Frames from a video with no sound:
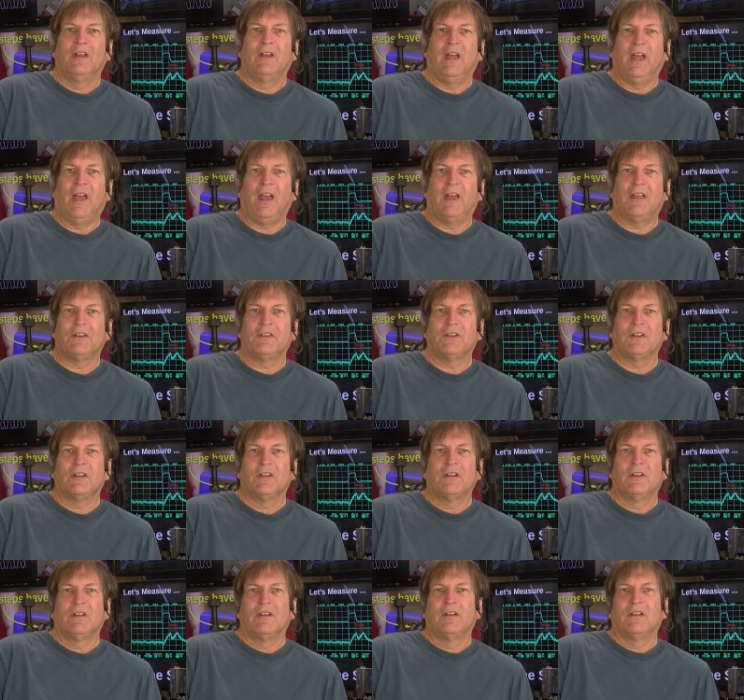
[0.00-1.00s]
And
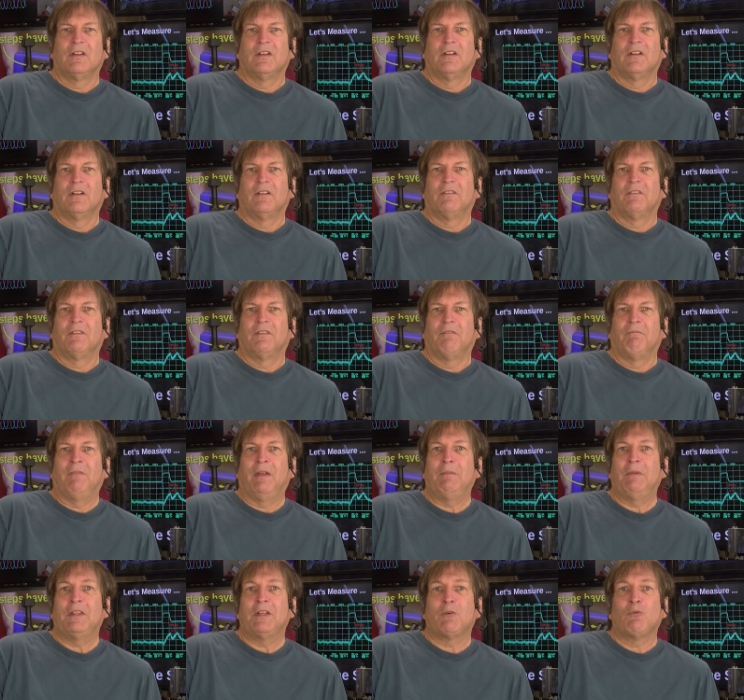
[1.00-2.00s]

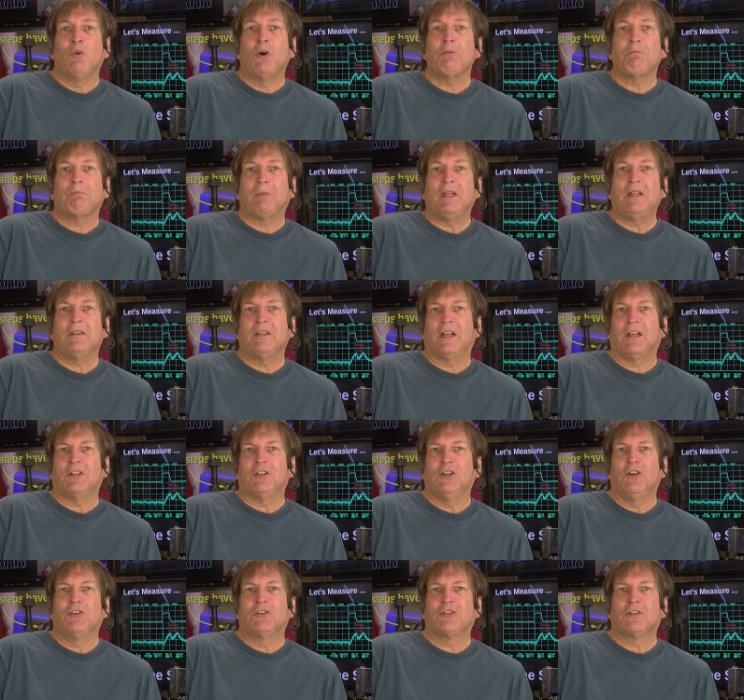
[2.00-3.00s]
maybe there won't be that
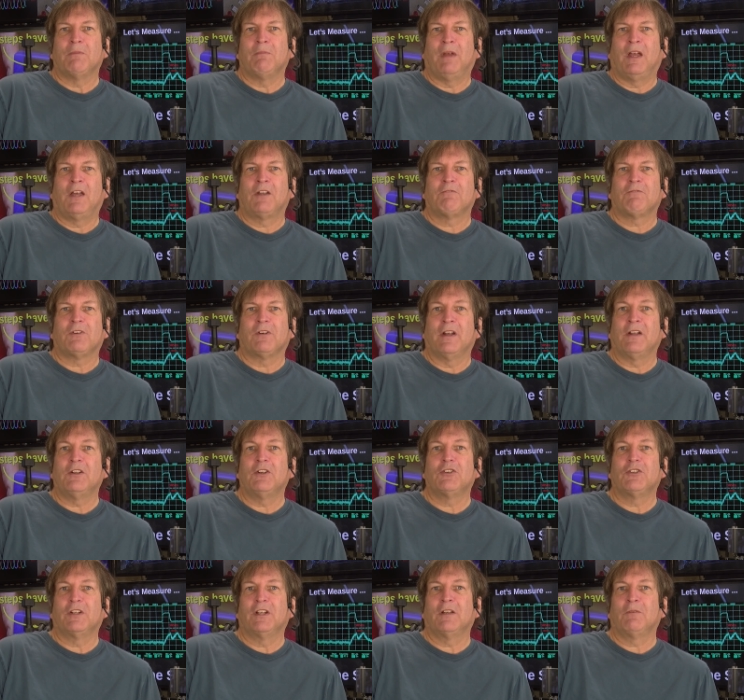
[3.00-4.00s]
huge demand for
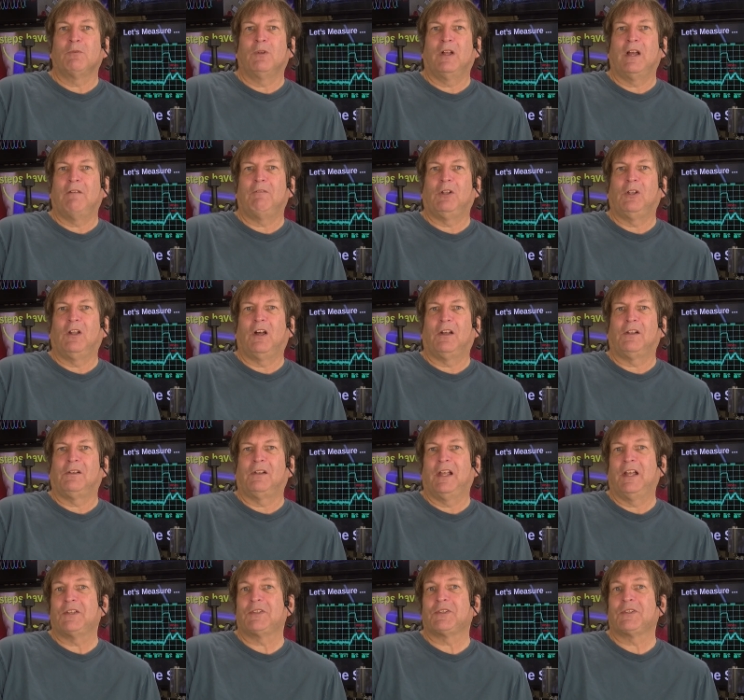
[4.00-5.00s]
energy, and we'll have a lot
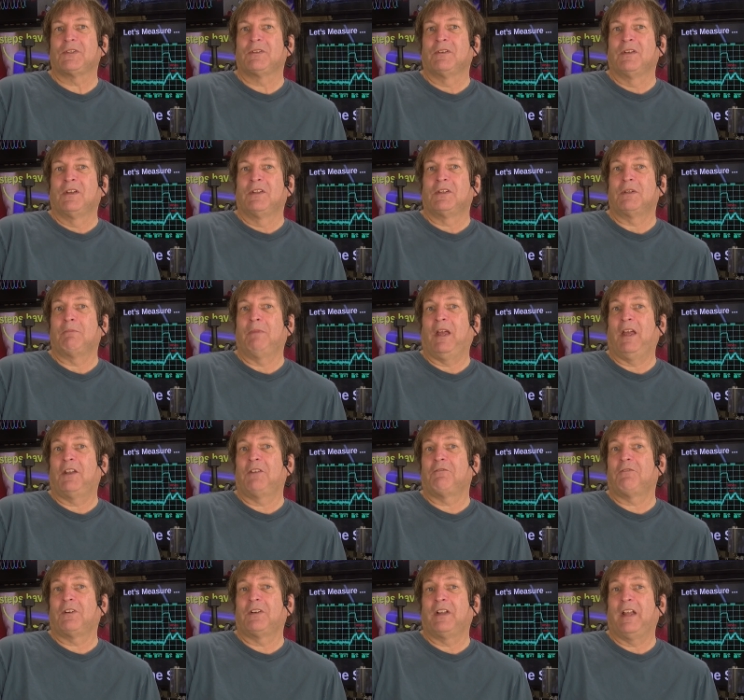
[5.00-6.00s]
less
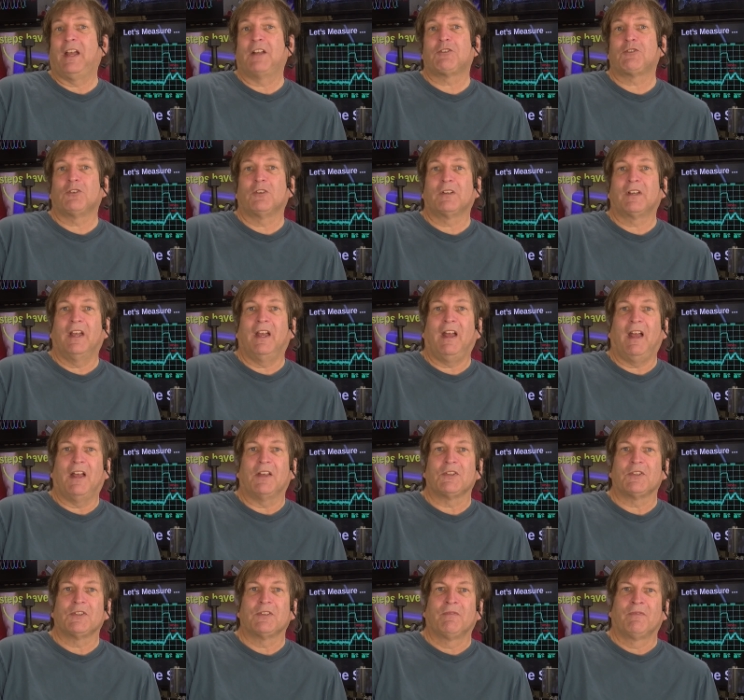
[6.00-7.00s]
demand for natural
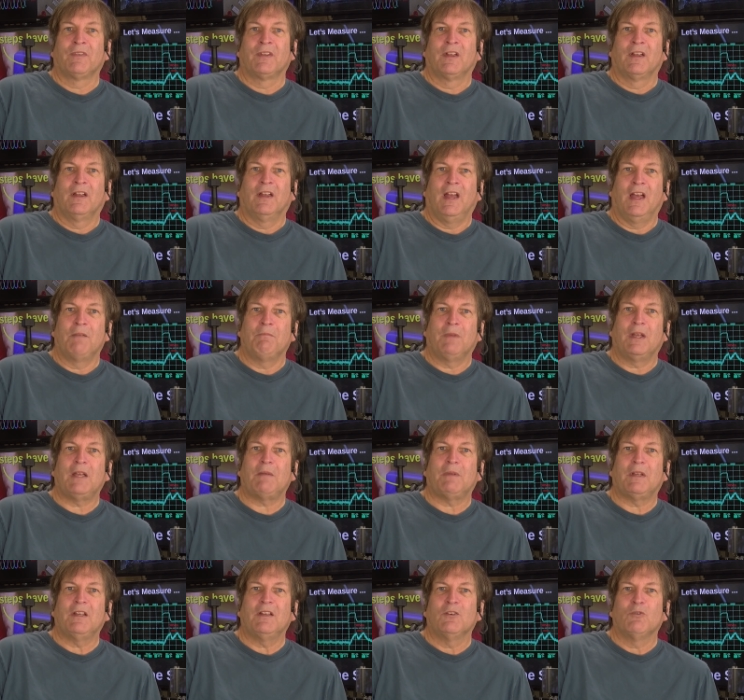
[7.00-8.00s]
gas. And
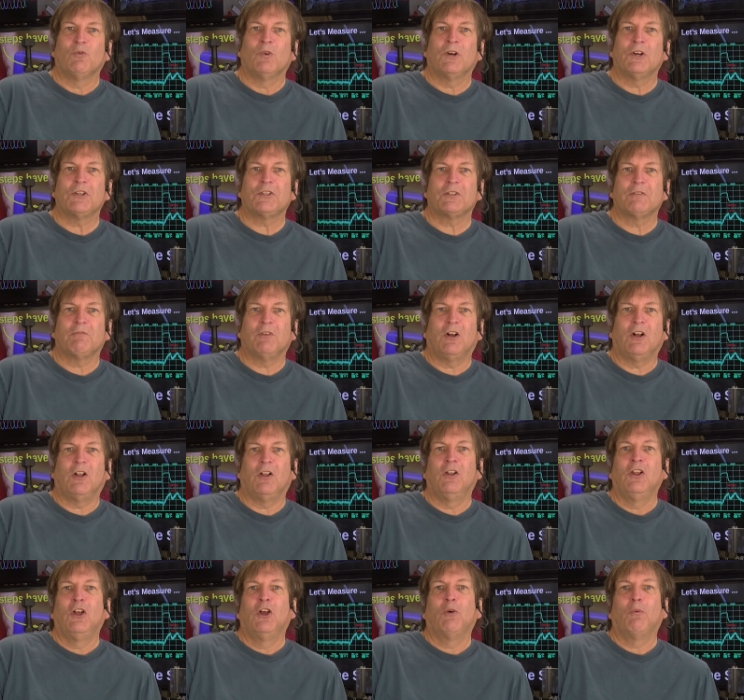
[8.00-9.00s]
maybe, worst of
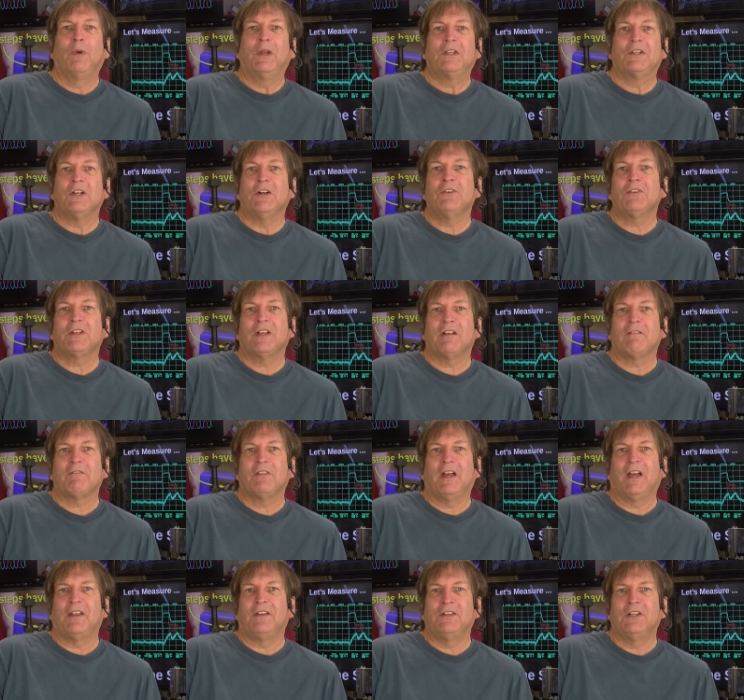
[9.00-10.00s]
all, we don't have
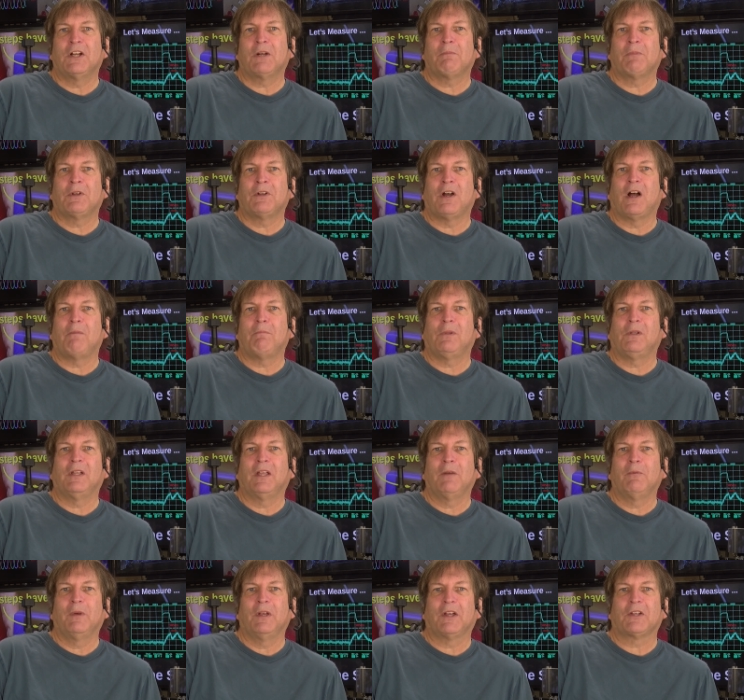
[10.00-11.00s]
that near
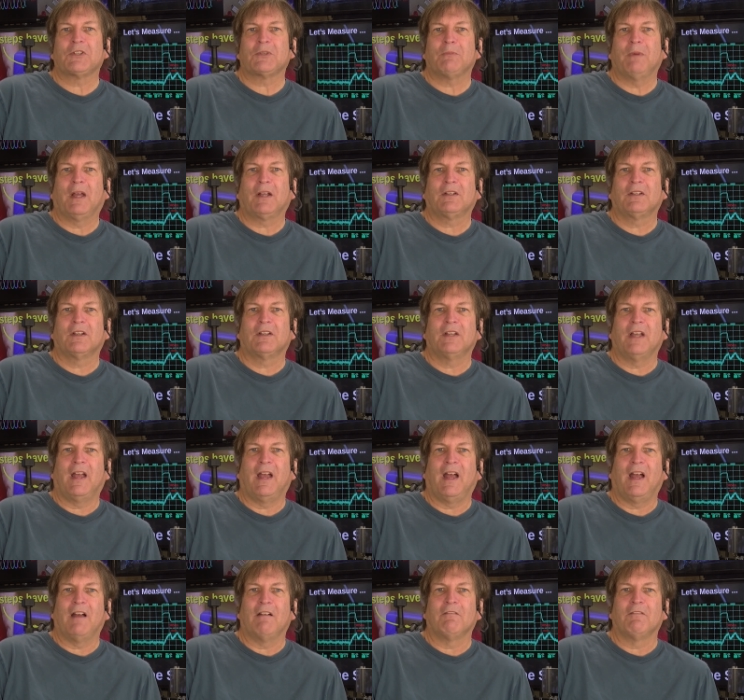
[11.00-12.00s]
monopoly we expected to
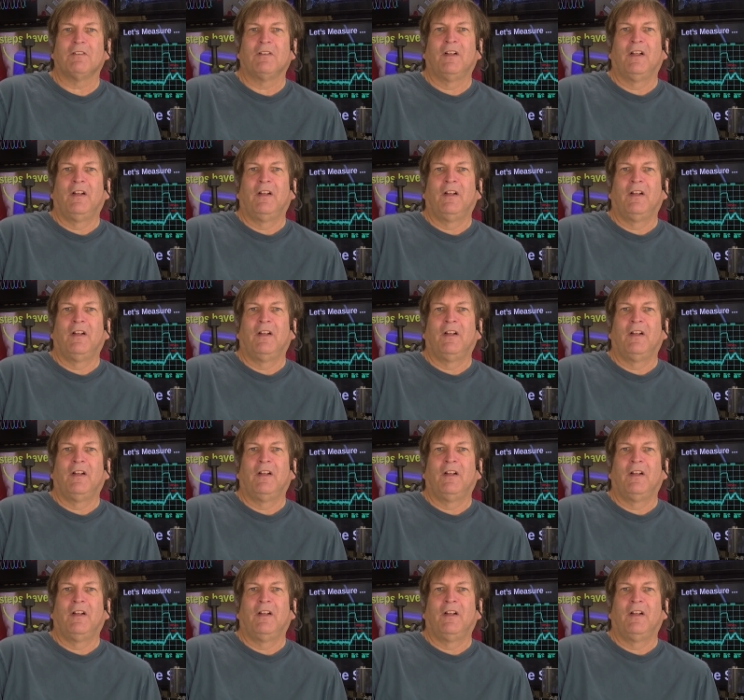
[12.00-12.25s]
have.